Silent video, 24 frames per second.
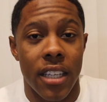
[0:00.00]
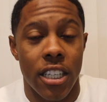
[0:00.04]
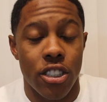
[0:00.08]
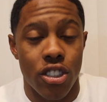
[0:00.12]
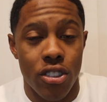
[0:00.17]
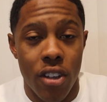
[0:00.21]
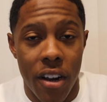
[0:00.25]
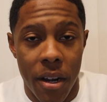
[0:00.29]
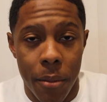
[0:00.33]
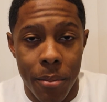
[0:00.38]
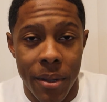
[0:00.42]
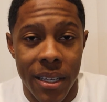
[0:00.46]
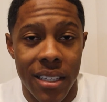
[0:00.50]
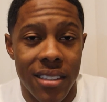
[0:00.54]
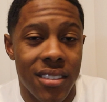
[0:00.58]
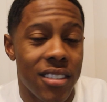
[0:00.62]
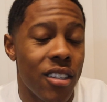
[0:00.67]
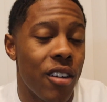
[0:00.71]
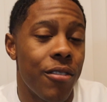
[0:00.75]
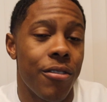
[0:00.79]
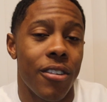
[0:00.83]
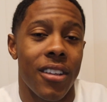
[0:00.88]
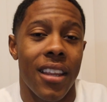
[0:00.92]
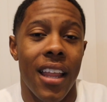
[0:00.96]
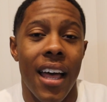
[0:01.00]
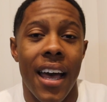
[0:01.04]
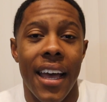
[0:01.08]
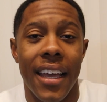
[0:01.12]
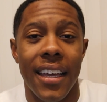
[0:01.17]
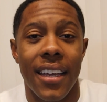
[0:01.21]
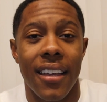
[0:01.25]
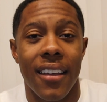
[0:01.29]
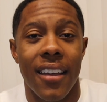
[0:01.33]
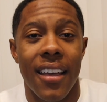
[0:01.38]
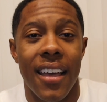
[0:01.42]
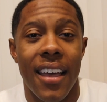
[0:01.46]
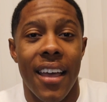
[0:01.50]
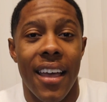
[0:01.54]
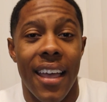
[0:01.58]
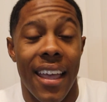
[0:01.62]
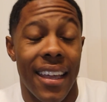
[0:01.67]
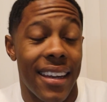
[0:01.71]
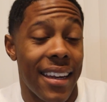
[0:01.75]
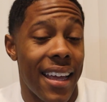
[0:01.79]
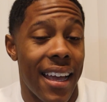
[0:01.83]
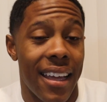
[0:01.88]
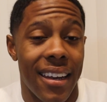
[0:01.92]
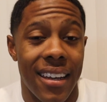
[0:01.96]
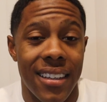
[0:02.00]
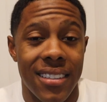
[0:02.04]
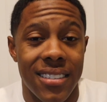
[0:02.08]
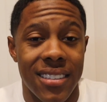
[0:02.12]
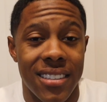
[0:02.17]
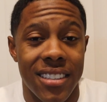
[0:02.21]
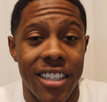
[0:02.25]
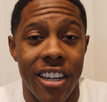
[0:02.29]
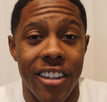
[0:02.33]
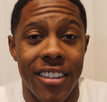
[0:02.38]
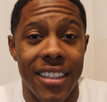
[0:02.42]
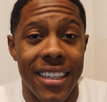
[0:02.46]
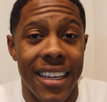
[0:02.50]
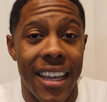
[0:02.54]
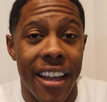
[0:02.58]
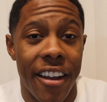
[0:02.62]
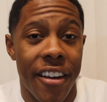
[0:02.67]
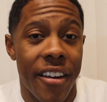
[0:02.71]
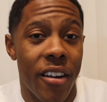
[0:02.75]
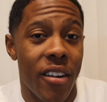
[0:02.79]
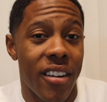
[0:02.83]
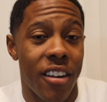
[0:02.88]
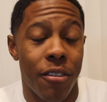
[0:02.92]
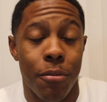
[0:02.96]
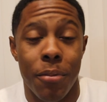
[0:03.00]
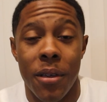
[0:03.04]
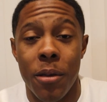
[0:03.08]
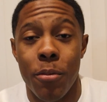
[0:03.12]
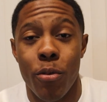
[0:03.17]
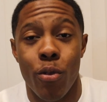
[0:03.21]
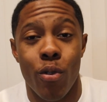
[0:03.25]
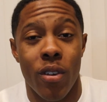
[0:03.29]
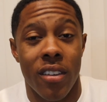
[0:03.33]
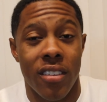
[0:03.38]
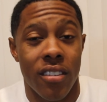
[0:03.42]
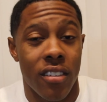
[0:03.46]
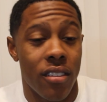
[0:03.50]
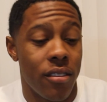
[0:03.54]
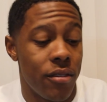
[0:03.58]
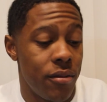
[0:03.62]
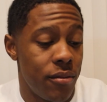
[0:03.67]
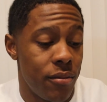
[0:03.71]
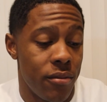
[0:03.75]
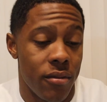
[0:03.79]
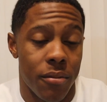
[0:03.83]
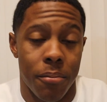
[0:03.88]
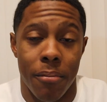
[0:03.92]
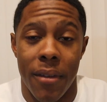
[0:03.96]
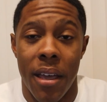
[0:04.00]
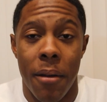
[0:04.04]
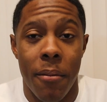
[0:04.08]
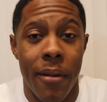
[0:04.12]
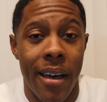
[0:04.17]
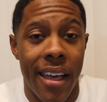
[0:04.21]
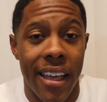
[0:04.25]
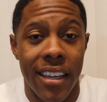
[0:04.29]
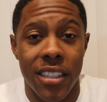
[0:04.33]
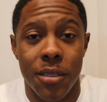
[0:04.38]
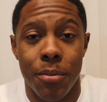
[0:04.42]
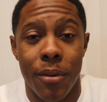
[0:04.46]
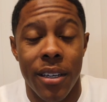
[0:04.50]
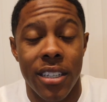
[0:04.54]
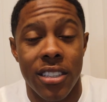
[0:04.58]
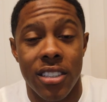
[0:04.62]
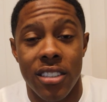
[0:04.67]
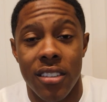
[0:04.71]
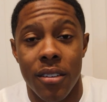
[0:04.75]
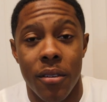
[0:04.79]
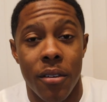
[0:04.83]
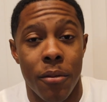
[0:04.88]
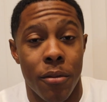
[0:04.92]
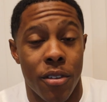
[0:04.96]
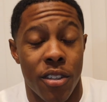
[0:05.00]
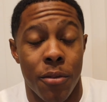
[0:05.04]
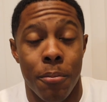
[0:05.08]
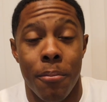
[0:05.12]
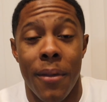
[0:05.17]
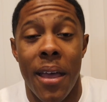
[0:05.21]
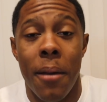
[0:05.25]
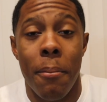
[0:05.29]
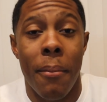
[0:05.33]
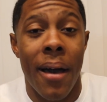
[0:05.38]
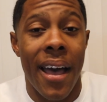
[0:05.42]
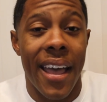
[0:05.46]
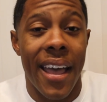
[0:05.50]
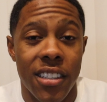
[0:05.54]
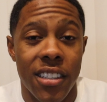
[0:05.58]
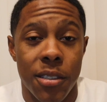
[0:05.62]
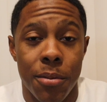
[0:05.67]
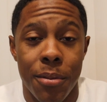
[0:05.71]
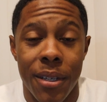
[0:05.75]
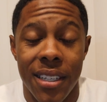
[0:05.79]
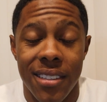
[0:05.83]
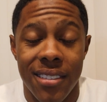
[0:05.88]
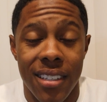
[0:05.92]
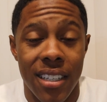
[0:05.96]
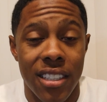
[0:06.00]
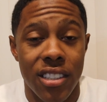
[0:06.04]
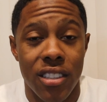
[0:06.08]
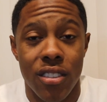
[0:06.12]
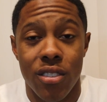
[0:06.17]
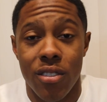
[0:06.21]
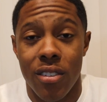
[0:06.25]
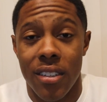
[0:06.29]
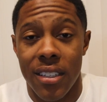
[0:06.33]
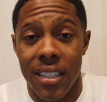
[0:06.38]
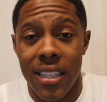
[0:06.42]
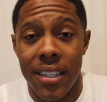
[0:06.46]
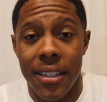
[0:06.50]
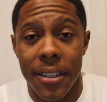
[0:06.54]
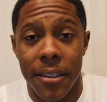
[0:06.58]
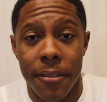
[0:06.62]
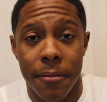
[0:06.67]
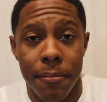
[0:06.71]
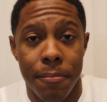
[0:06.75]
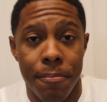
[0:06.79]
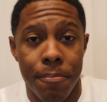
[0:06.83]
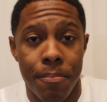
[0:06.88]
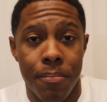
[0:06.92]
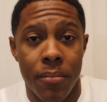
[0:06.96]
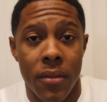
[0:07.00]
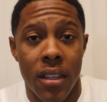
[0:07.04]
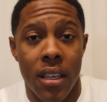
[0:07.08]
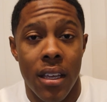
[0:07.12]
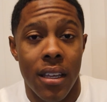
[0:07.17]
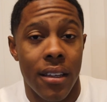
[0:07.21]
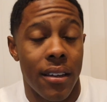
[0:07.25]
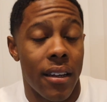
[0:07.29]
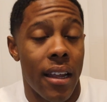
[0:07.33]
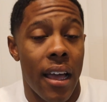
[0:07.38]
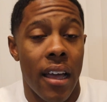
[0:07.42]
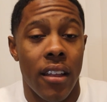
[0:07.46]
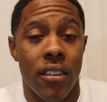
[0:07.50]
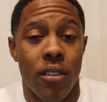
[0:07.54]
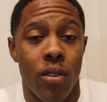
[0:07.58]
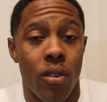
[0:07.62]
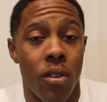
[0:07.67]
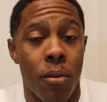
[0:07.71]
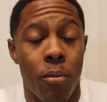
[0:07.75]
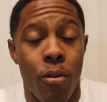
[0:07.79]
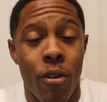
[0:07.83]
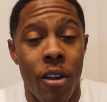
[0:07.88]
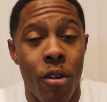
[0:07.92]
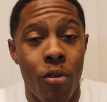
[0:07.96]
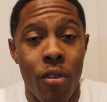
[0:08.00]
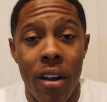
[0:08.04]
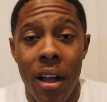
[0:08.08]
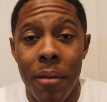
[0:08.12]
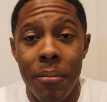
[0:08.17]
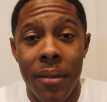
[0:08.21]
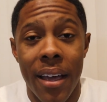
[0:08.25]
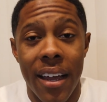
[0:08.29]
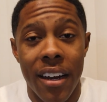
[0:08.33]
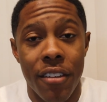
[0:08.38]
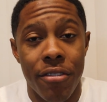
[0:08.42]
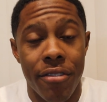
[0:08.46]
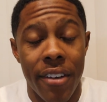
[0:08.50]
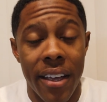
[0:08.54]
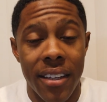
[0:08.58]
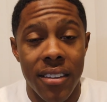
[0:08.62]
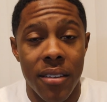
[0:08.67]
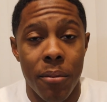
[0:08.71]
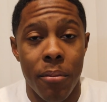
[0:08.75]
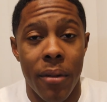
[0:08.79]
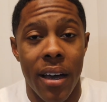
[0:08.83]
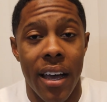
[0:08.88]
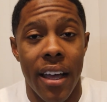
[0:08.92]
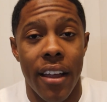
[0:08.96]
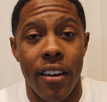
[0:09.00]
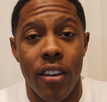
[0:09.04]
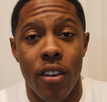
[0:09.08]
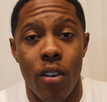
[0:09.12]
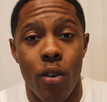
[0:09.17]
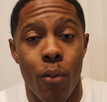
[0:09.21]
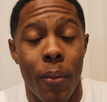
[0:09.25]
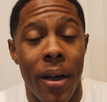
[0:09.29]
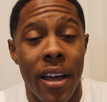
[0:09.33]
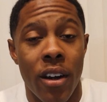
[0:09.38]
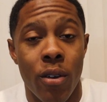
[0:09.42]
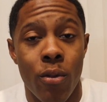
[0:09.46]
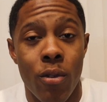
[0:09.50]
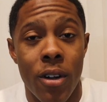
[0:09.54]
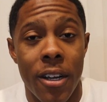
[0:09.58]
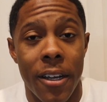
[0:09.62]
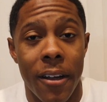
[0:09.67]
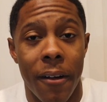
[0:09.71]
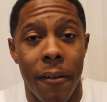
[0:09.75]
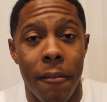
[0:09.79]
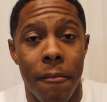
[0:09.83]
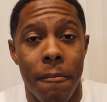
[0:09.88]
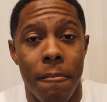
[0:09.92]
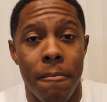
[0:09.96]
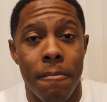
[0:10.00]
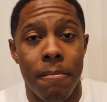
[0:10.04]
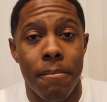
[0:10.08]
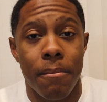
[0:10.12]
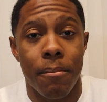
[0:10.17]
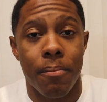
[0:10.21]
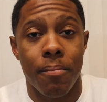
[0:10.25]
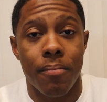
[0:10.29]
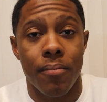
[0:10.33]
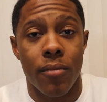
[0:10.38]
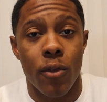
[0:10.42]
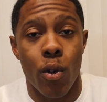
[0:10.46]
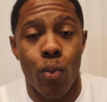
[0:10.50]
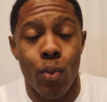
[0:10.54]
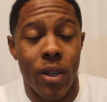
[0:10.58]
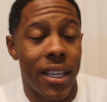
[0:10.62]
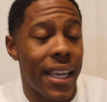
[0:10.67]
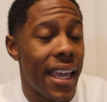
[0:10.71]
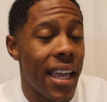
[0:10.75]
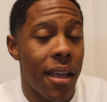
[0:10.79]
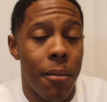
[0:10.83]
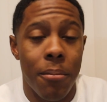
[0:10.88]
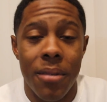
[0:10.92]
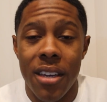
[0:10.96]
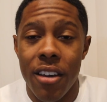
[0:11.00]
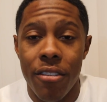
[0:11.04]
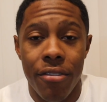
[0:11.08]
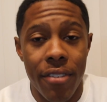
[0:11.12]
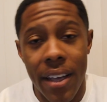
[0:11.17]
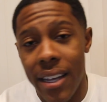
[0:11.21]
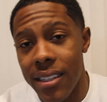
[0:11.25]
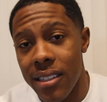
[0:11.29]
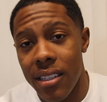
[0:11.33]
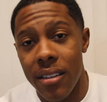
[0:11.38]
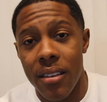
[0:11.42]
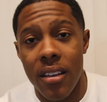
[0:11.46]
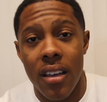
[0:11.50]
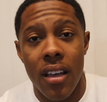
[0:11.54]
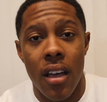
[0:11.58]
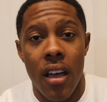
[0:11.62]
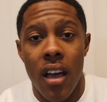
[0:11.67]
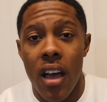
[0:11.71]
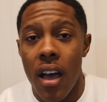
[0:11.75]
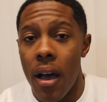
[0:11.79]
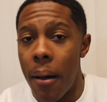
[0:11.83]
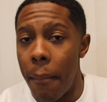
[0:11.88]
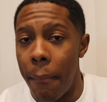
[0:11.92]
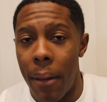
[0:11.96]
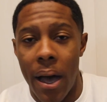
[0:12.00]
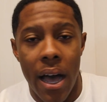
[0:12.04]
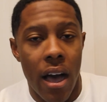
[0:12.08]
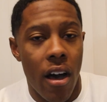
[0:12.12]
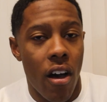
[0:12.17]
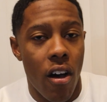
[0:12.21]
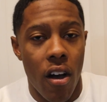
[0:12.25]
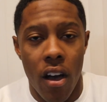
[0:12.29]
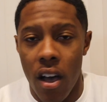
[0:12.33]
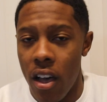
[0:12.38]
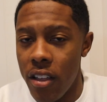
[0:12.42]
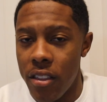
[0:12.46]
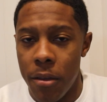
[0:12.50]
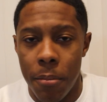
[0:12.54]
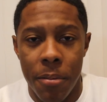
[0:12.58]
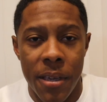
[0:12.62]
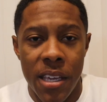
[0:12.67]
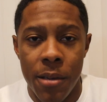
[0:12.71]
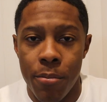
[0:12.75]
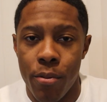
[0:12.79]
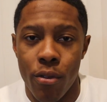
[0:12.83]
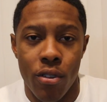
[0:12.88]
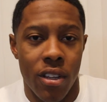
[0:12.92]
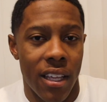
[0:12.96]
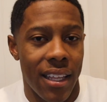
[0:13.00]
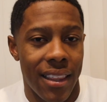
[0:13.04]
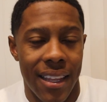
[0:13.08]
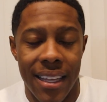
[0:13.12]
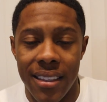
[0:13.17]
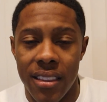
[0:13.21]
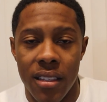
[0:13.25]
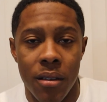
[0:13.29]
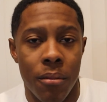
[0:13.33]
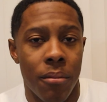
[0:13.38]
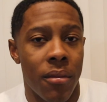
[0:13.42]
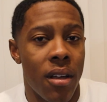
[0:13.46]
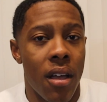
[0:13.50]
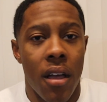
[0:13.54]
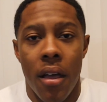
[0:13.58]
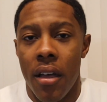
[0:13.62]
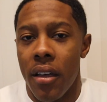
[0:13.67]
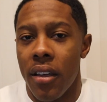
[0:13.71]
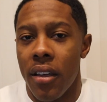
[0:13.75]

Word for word: I started being self-reliant and not necessarily caring if people met my expectations, met expectations, or didn't. Not to the point where I'm not affected by it, no matter what. You can't be affected by other people and let them